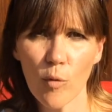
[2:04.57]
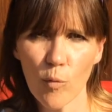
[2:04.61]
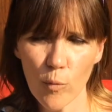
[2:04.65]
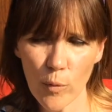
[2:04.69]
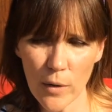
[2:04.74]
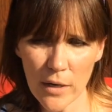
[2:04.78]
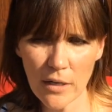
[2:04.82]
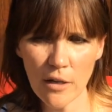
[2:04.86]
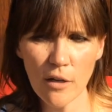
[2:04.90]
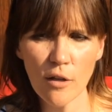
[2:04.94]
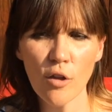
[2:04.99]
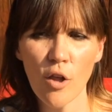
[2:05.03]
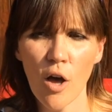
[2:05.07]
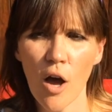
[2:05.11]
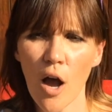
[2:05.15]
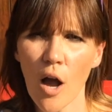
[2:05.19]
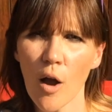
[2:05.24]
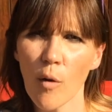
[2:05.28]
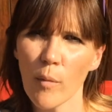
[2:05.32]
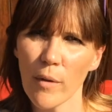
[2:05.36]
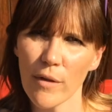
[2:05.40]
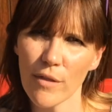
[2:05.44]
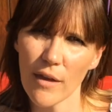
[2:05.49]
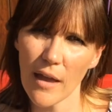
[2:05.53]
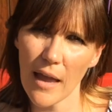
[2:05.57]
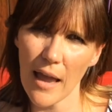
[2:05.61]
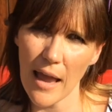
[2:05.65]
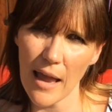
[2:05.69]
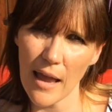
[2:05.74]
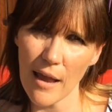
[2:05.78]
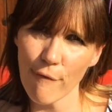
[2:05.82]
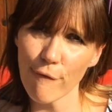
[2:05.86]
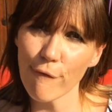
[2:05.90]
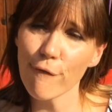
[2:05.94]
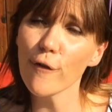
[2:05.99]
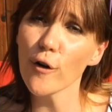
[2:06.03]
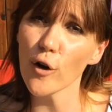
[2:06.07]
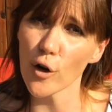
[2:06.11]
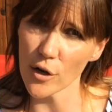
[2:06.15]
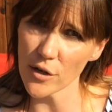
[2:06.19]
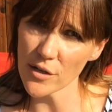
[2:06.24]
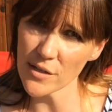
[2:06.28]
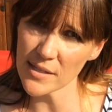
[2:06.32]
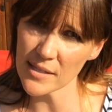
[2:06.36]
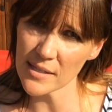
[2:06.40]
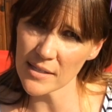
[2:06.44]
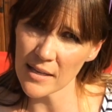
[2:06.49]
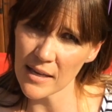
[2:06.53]
read along with a
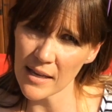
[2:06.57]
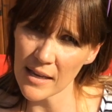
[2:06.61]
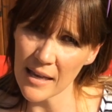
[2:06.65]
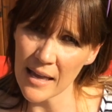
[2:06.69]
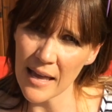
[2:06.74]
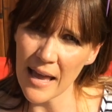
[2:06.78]
verse,